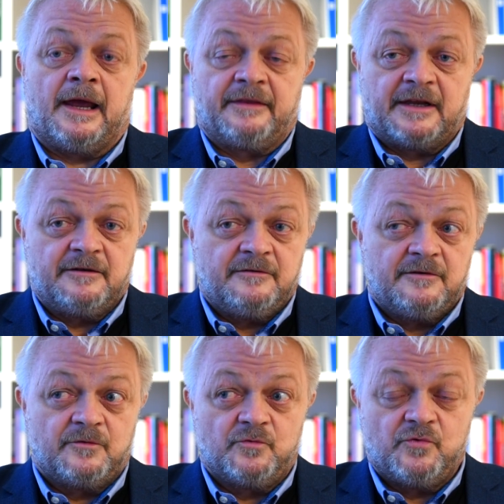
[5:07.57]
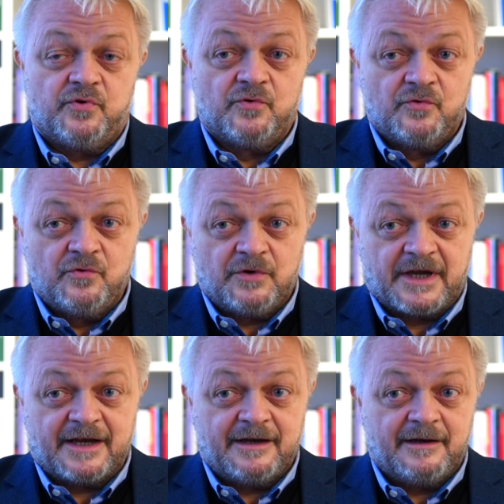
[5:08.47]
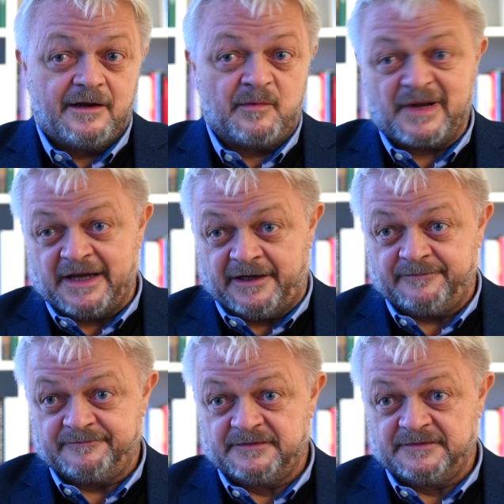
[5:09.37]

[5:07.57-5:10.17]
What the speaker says: And then who can apply?